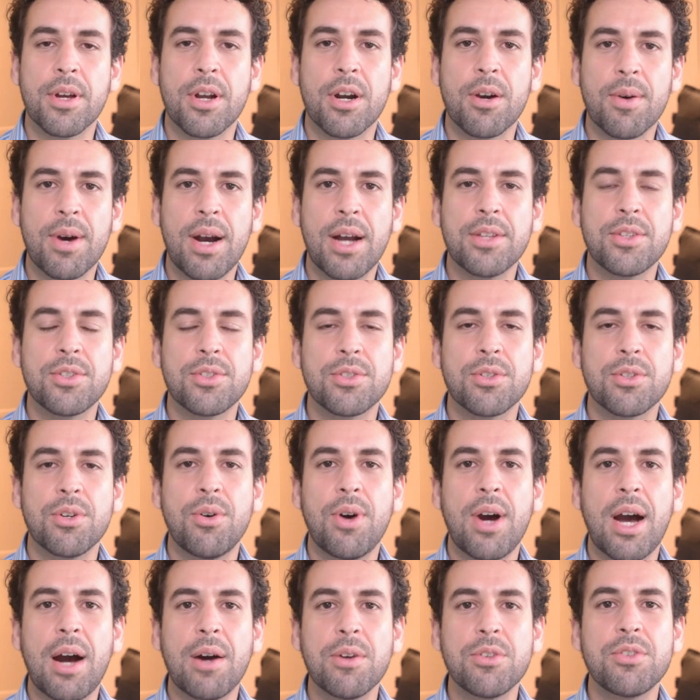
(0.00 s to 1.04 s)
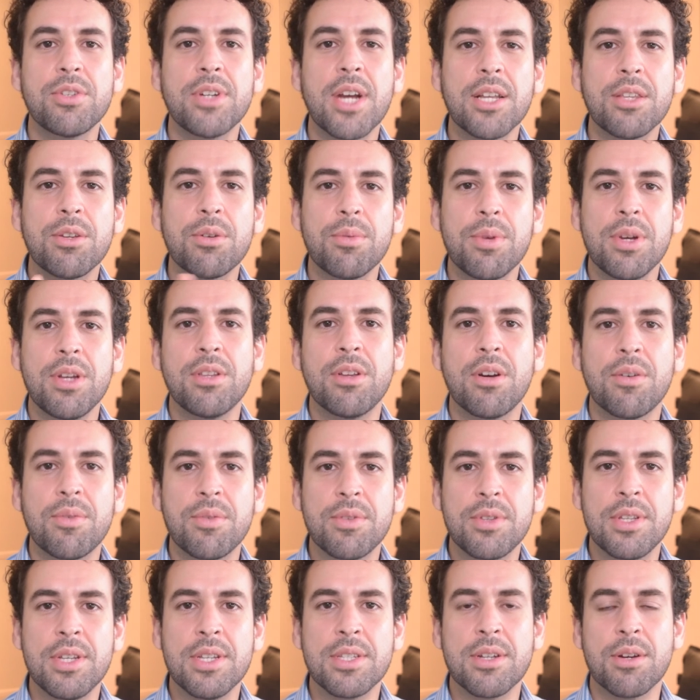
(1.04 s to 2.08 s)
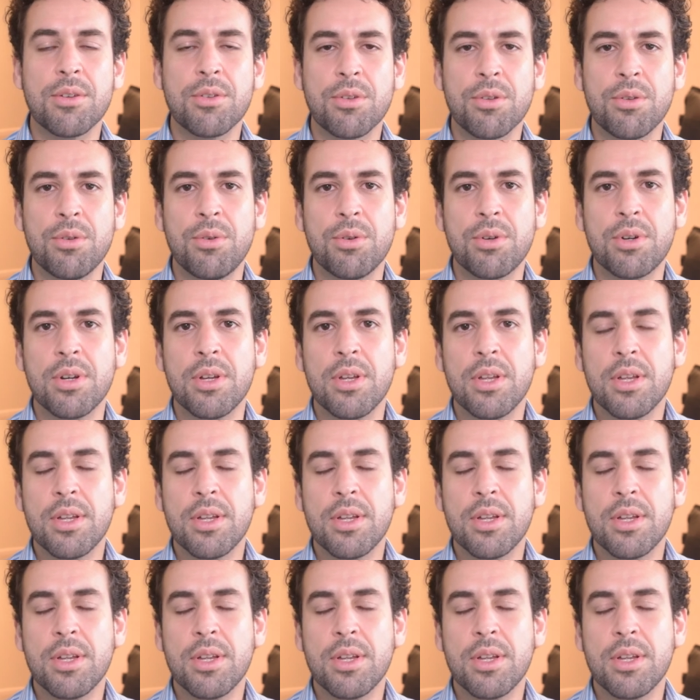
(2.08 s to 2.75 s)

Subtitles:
Alright, so how to get rid of this Outlook